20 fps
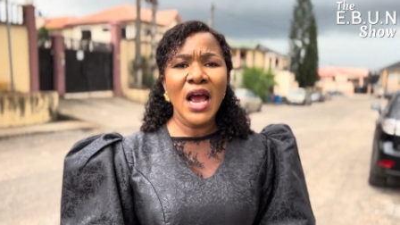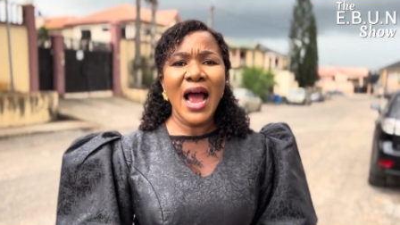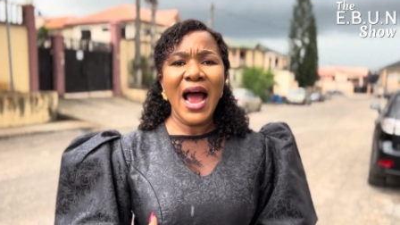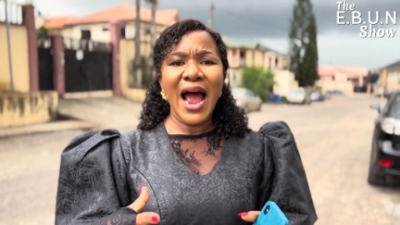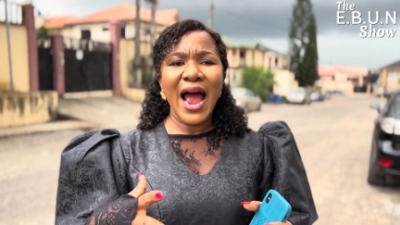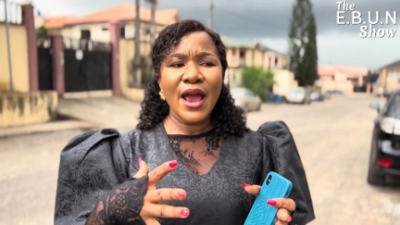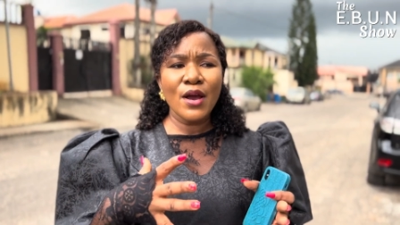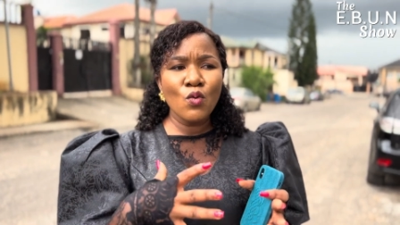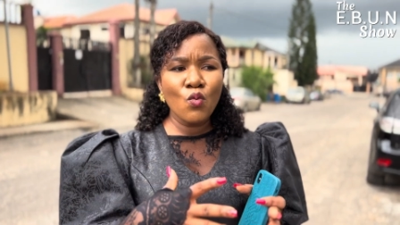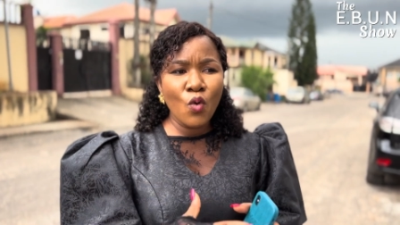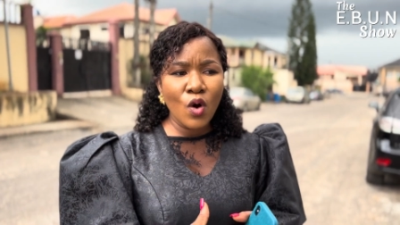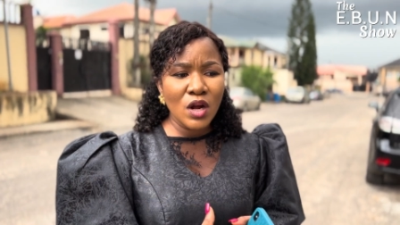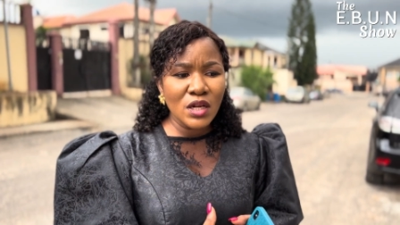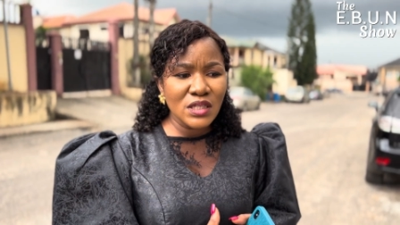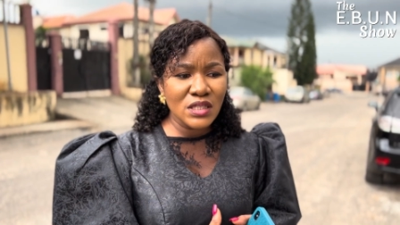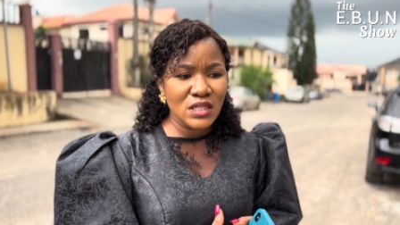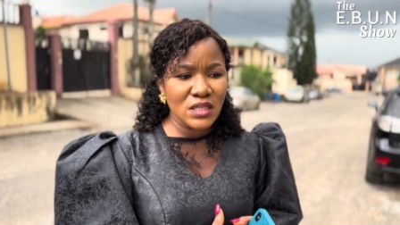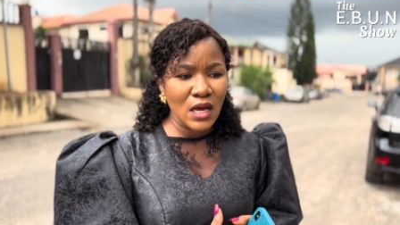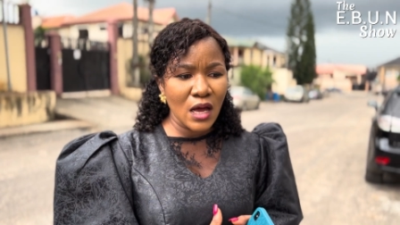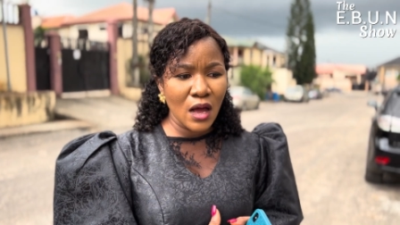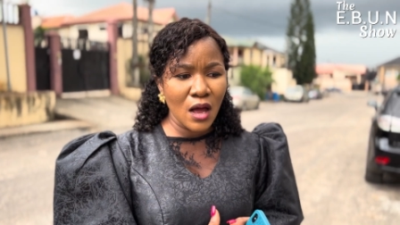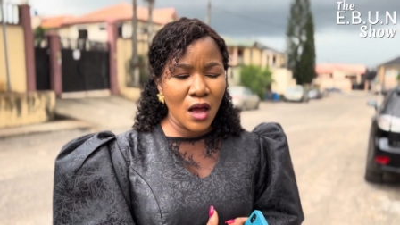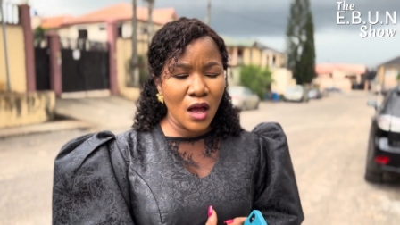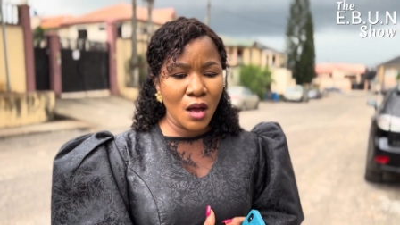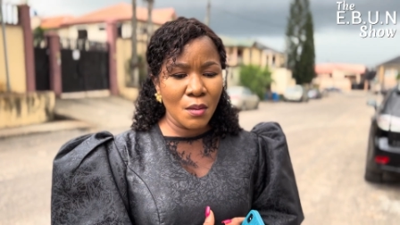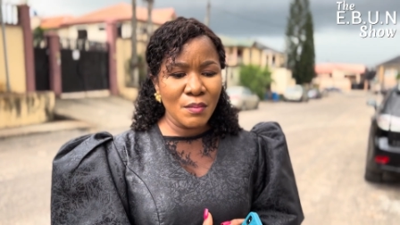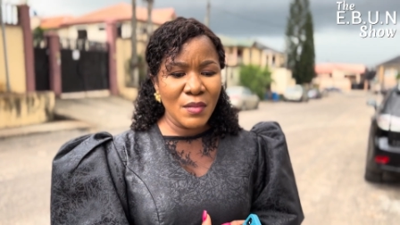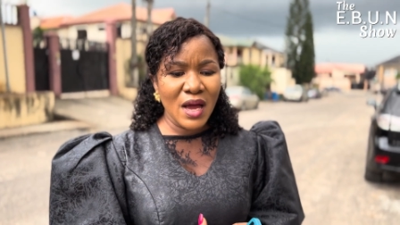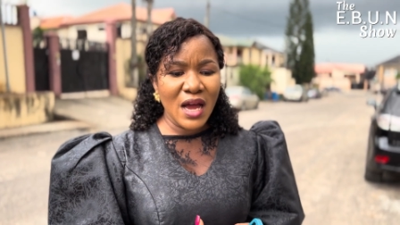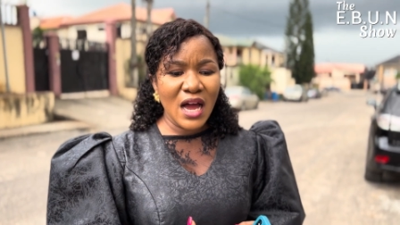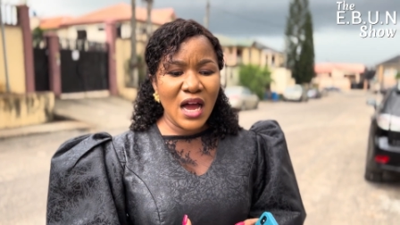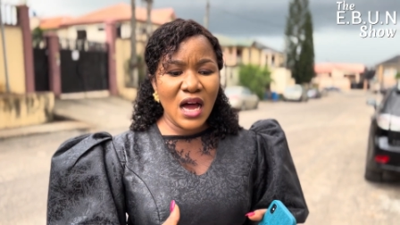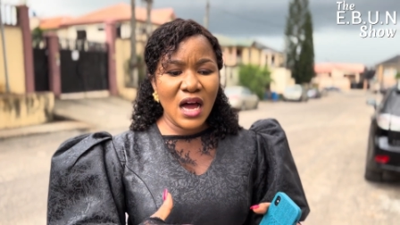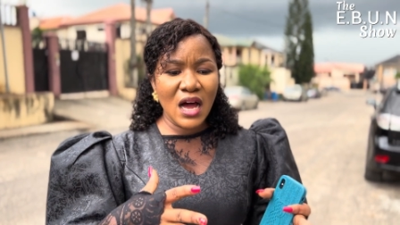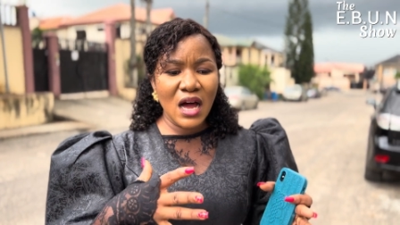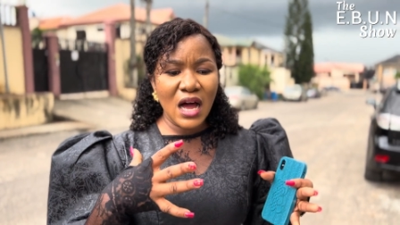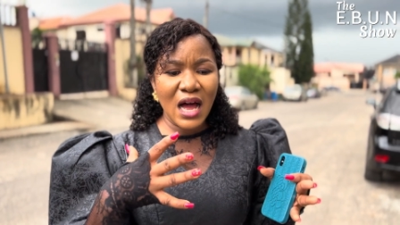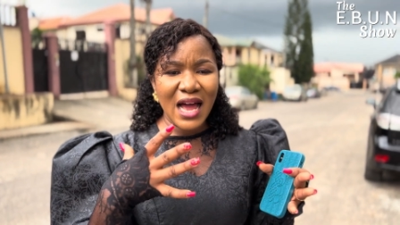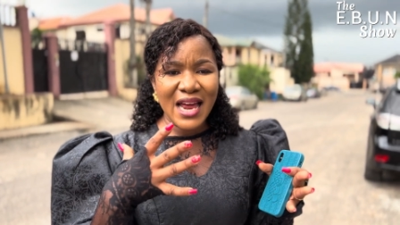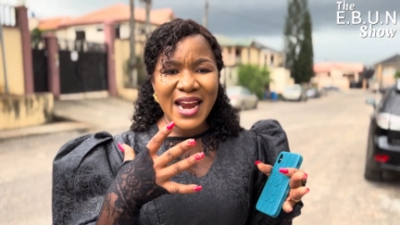I want an
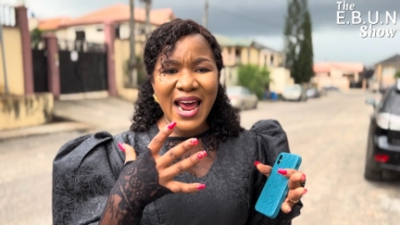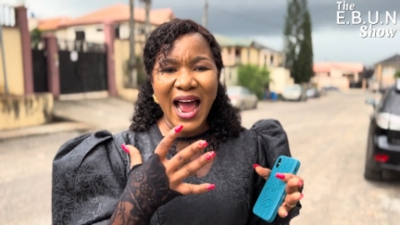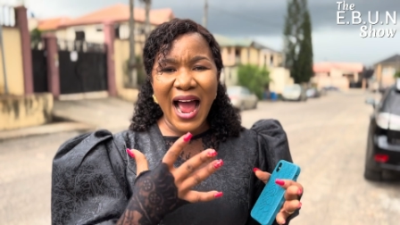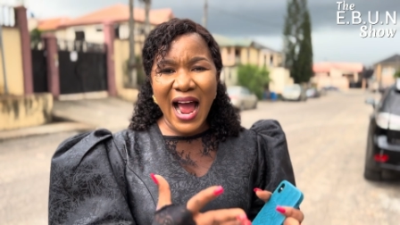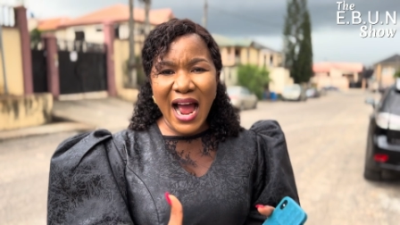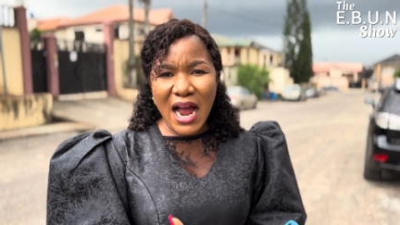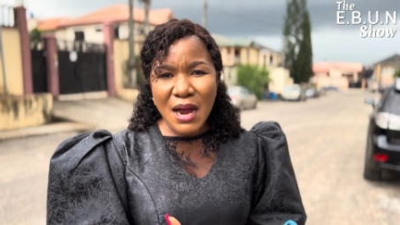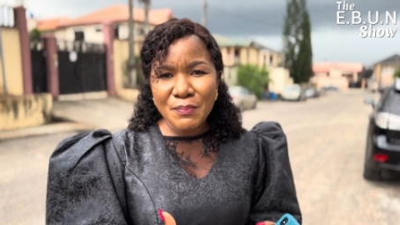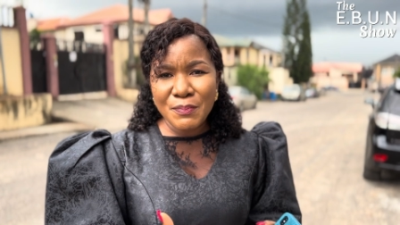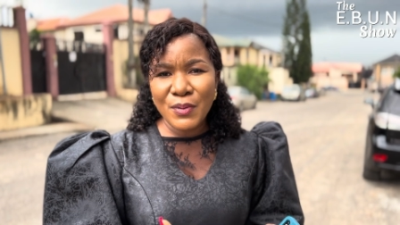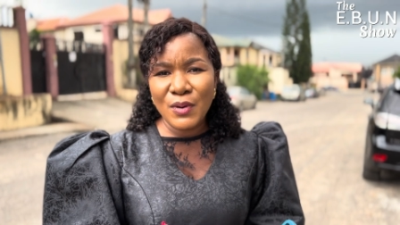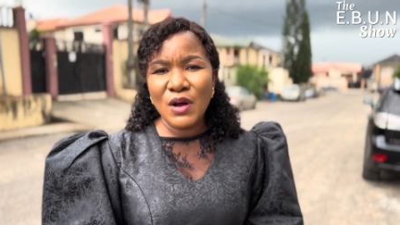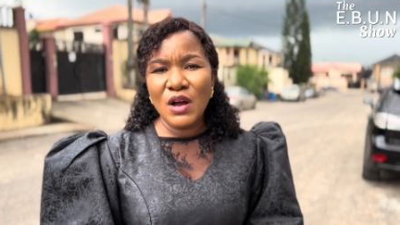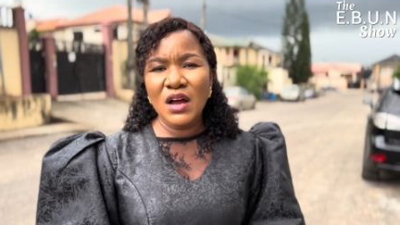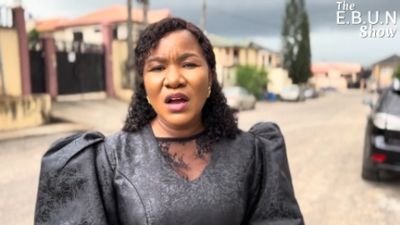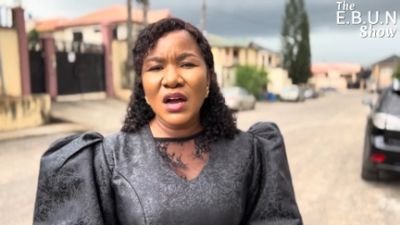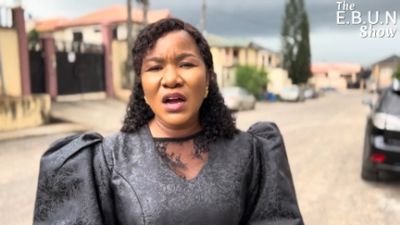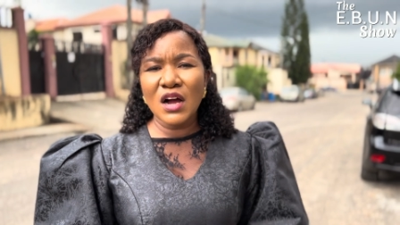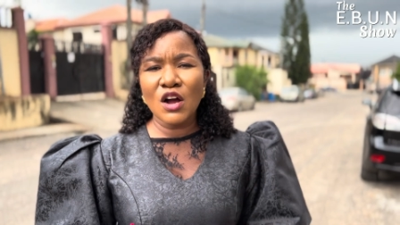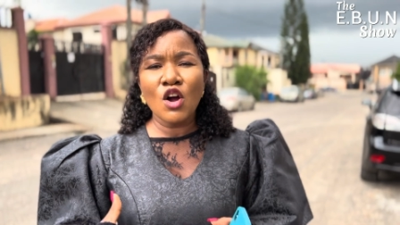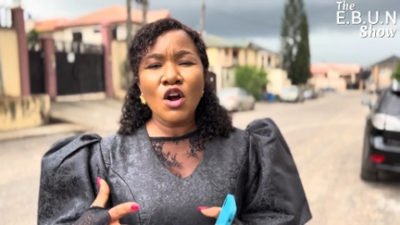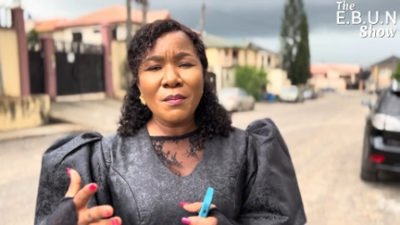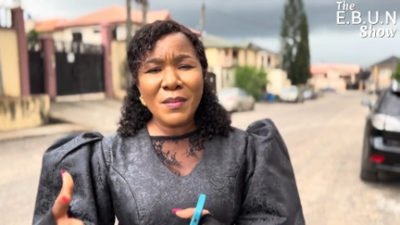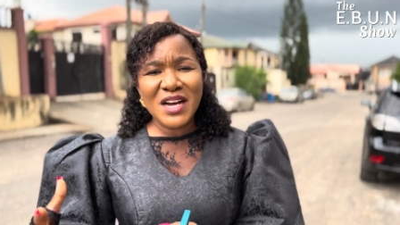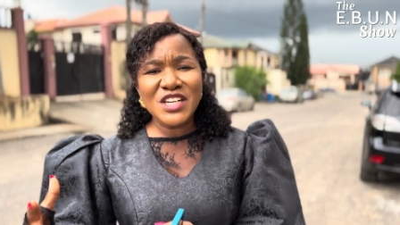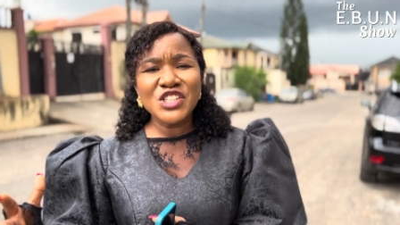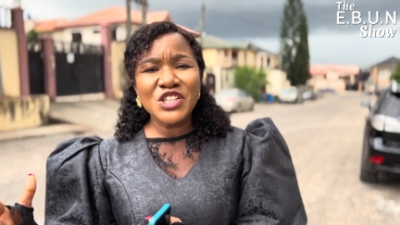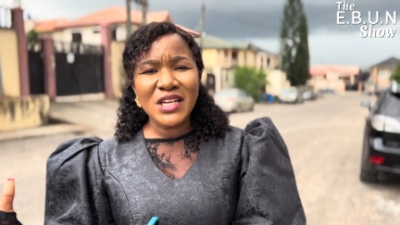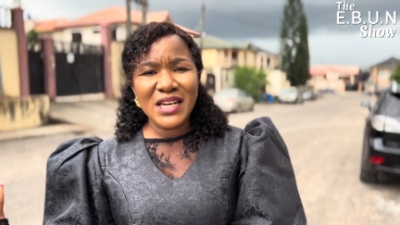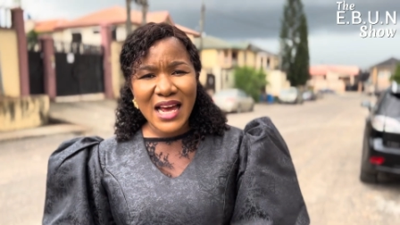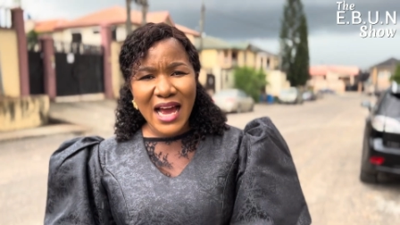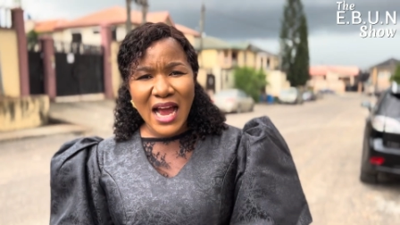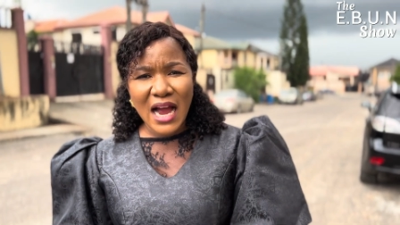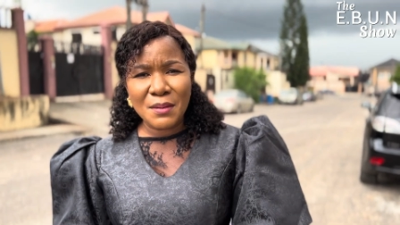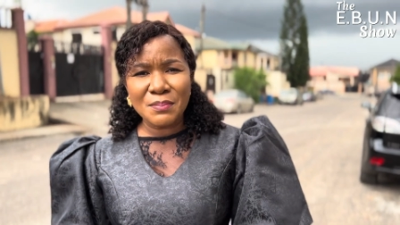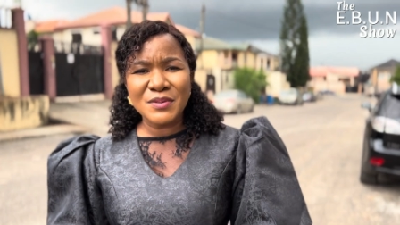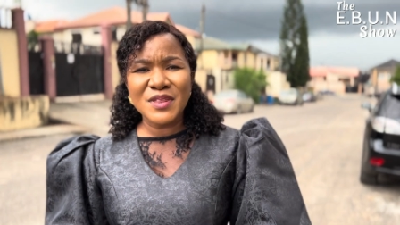app, a commercial app.